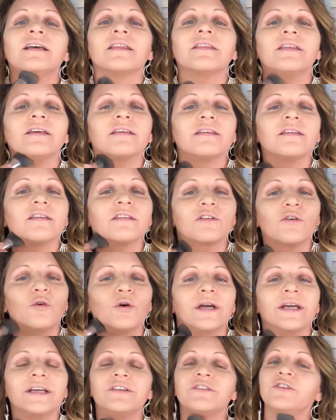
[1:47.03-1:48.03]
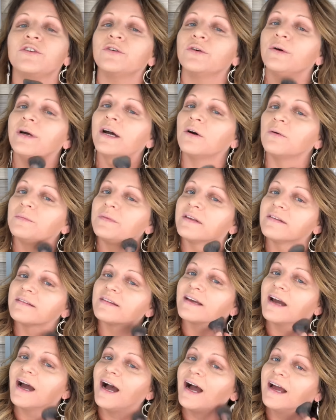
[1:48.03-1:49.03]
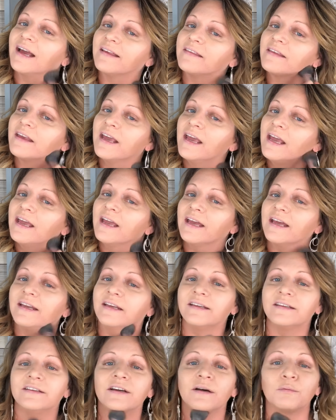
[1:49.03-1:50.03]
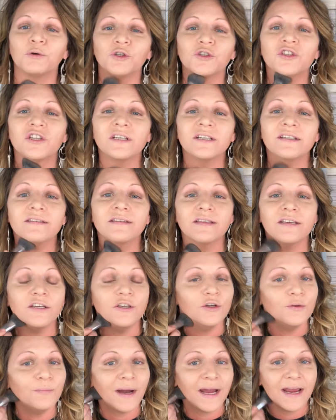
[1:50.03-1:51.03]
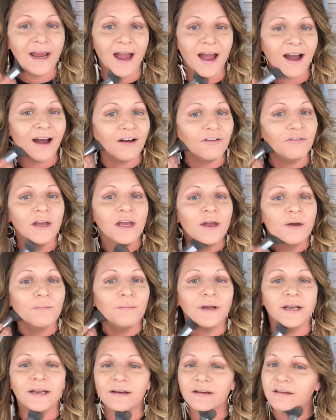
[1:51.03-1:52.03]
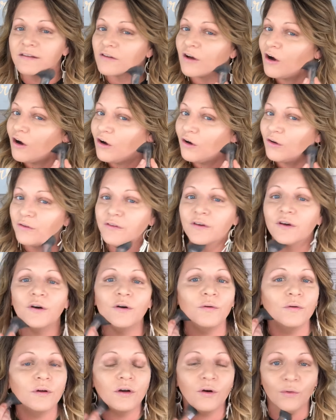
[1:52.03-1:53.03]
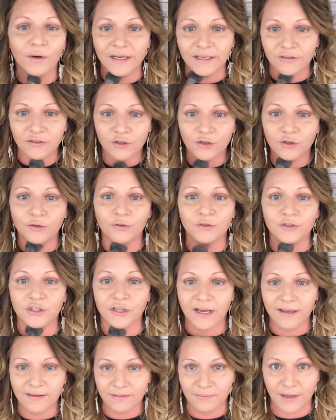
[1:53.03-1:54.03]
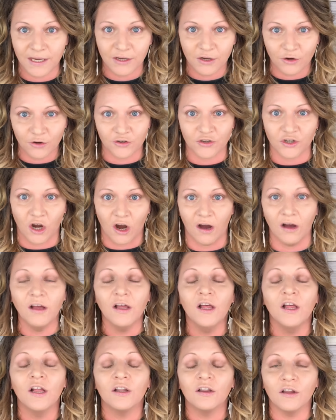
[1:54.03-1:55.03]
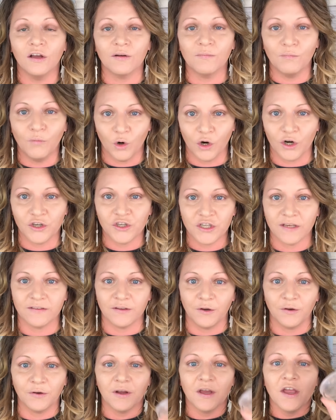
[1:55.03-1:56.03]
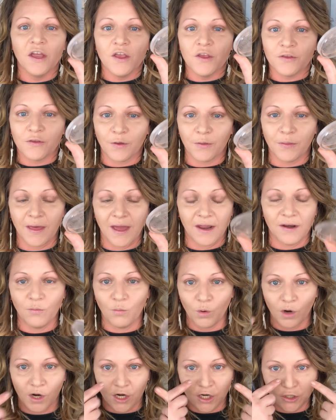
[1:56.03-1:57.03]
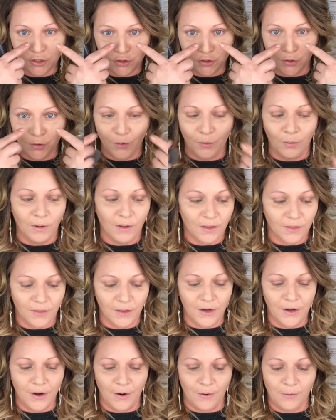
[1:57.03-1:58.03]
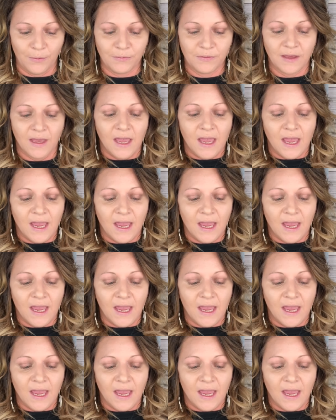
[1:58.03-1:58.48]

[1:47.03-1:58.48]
This is going to help disguise any double chins that you might have, but it is also going to just make your jaw look more chiseled. So then we're gonna do the nose.